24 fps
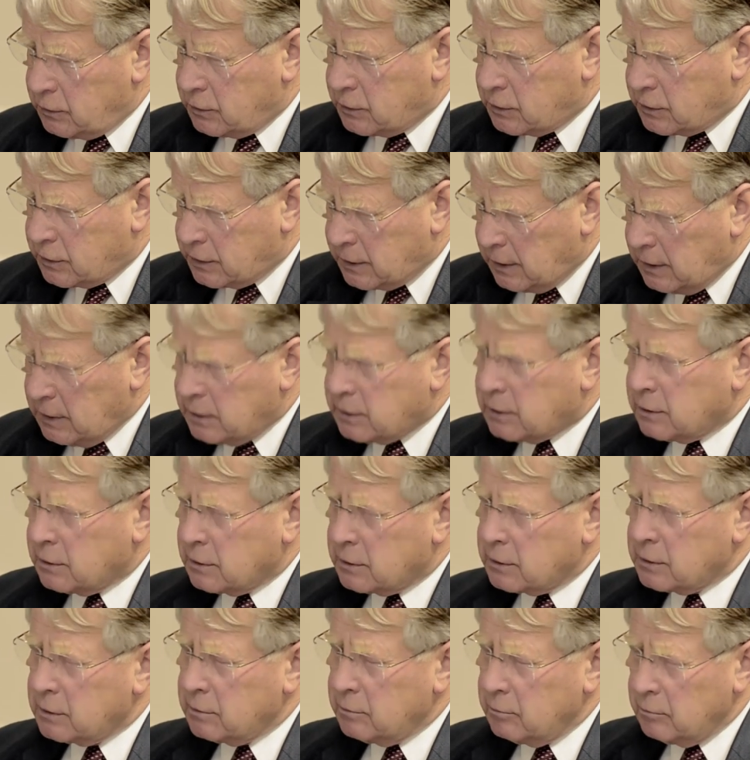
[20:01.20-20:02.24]

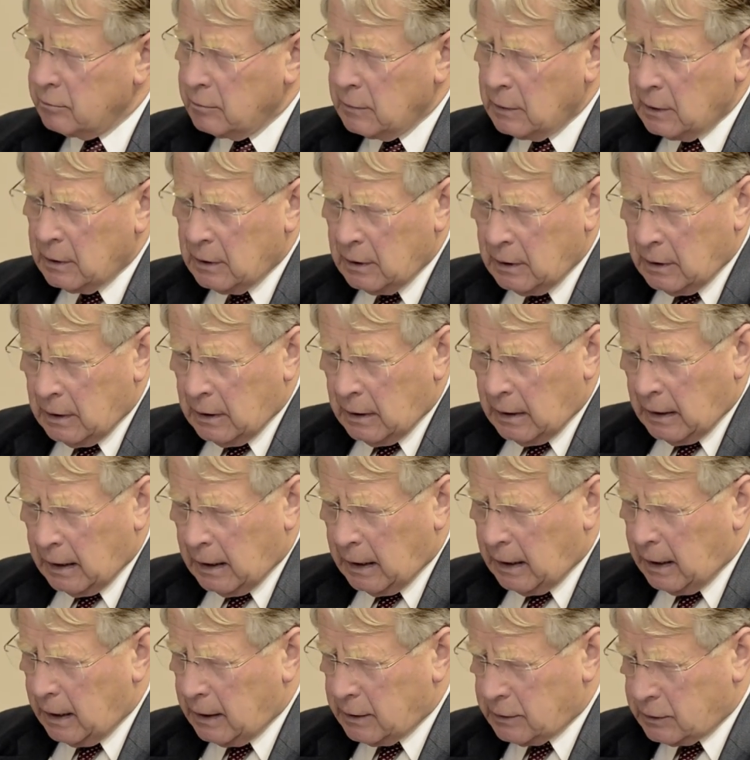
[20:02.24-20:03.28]
status
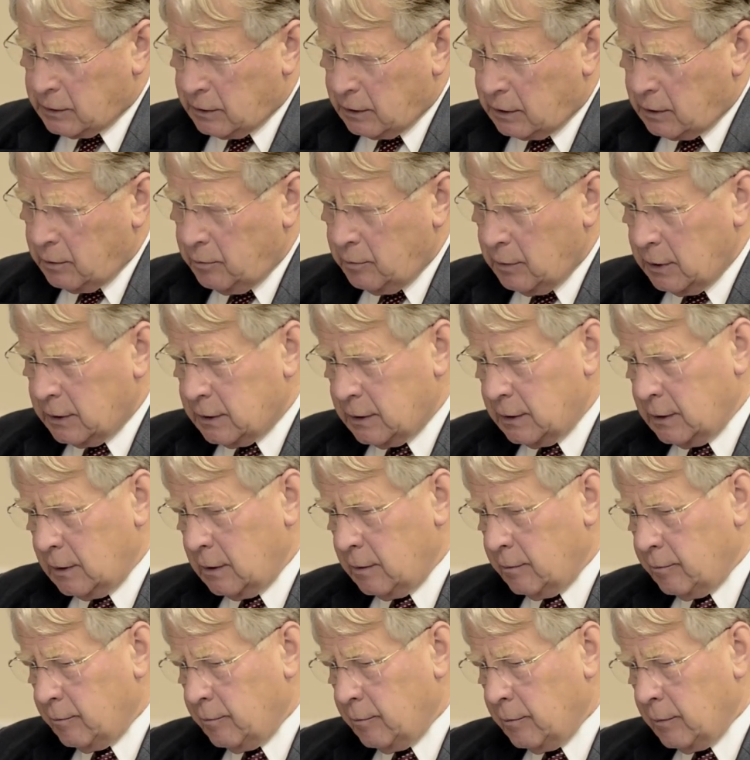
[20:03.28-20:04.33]
as a committee.
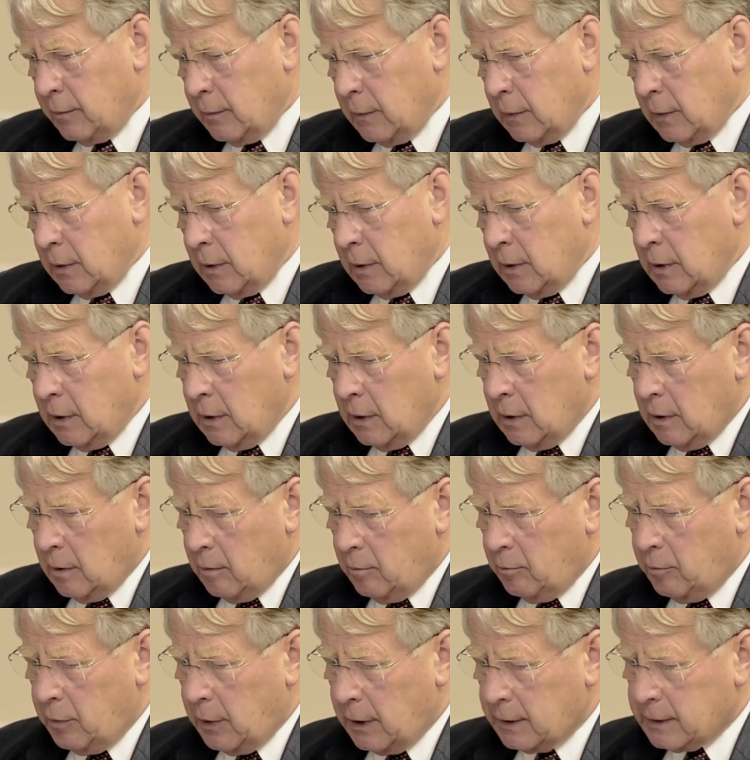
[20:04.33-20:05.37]

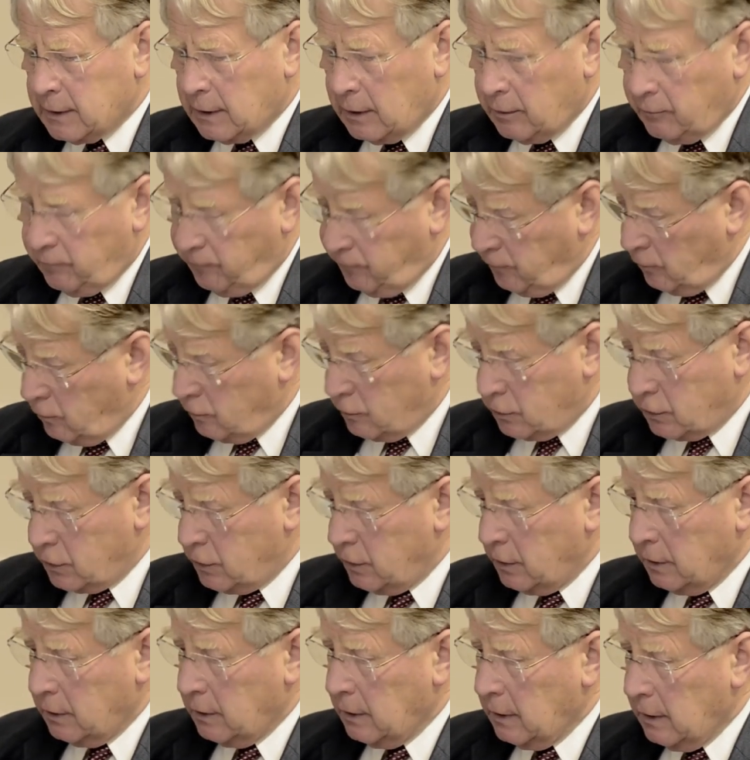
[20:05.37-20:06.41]
But
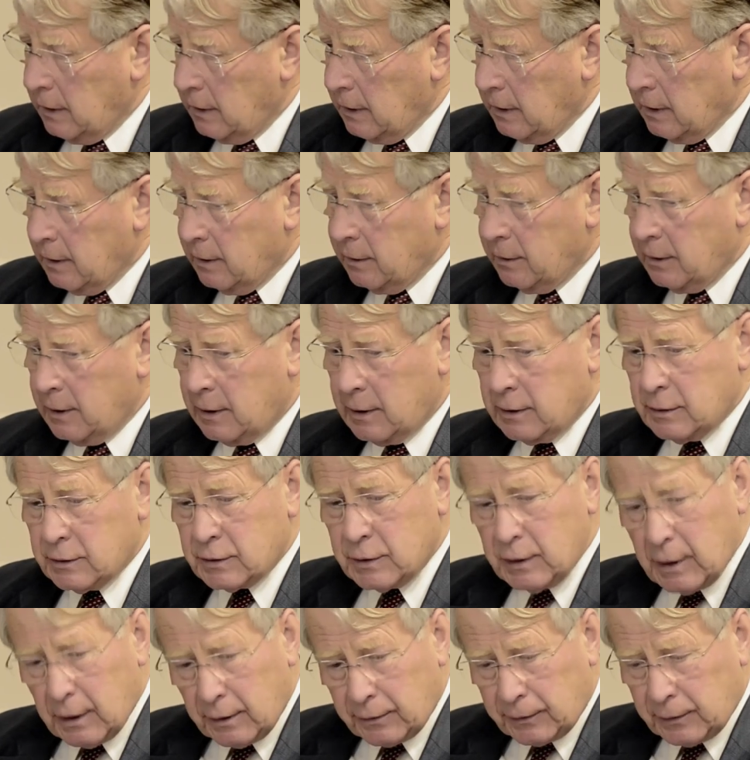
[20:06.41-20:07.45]
unfortunately, there
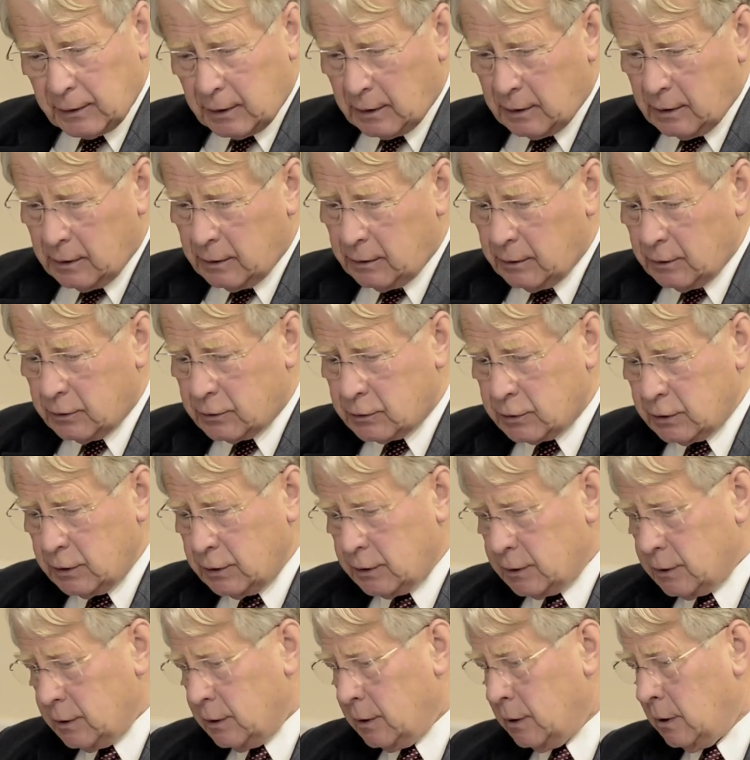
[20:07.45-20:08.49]
is nothing in the
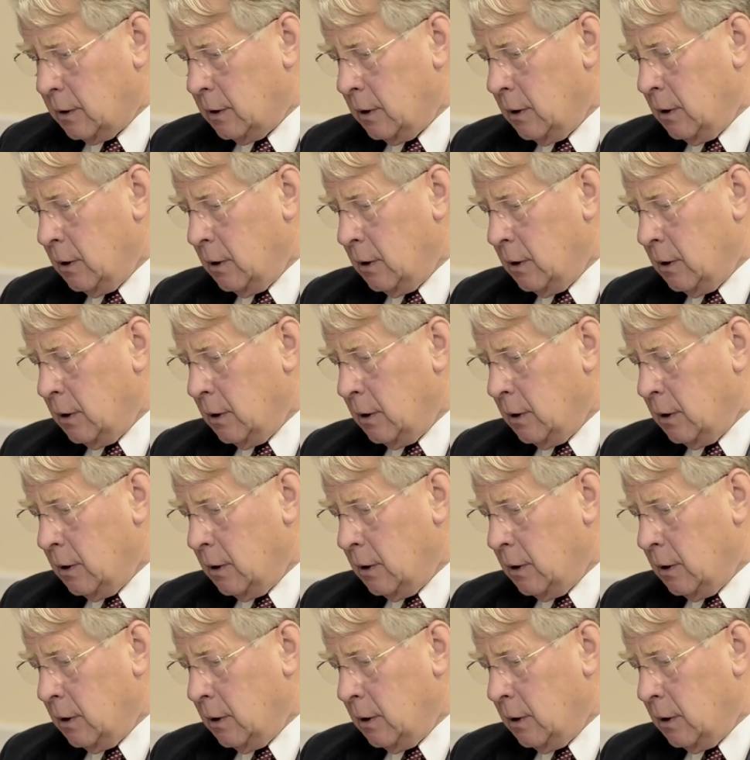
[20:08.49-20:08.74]
treaty